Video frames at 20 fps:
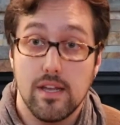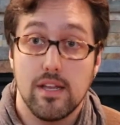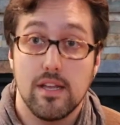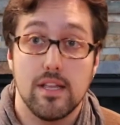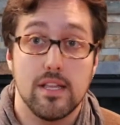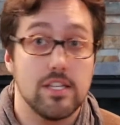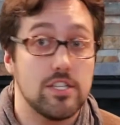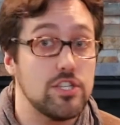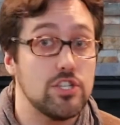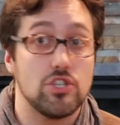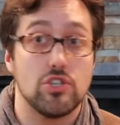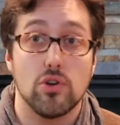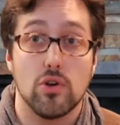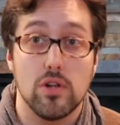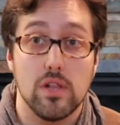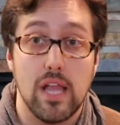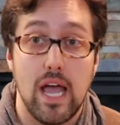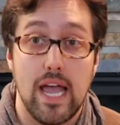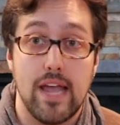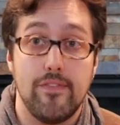This is your
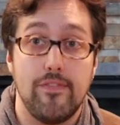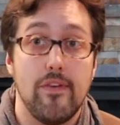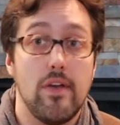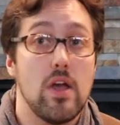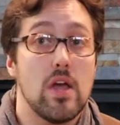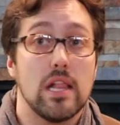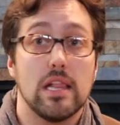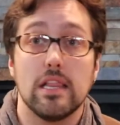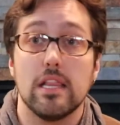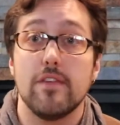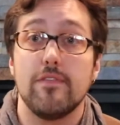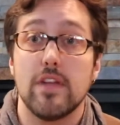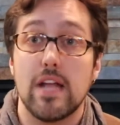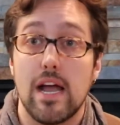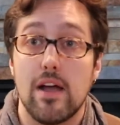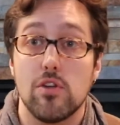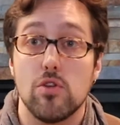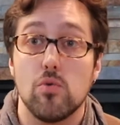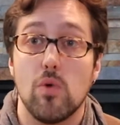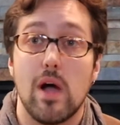life. Live it
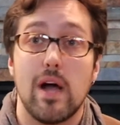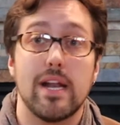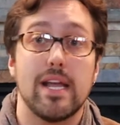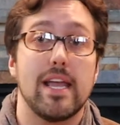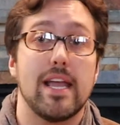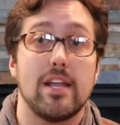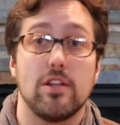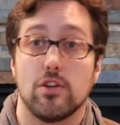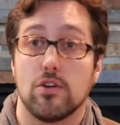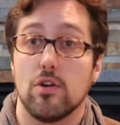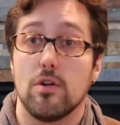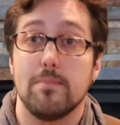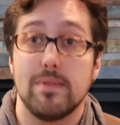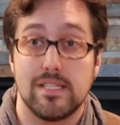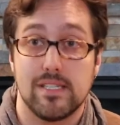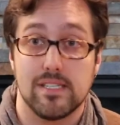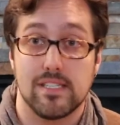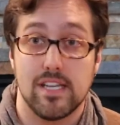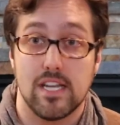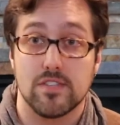how you want it, and you're going to be
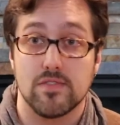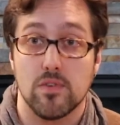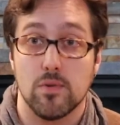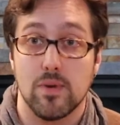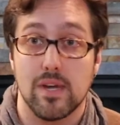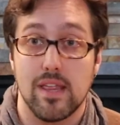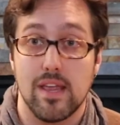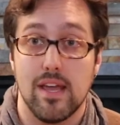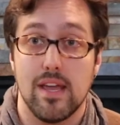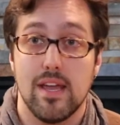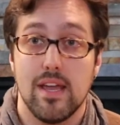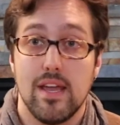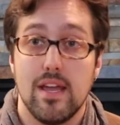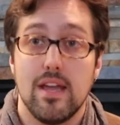successful with it.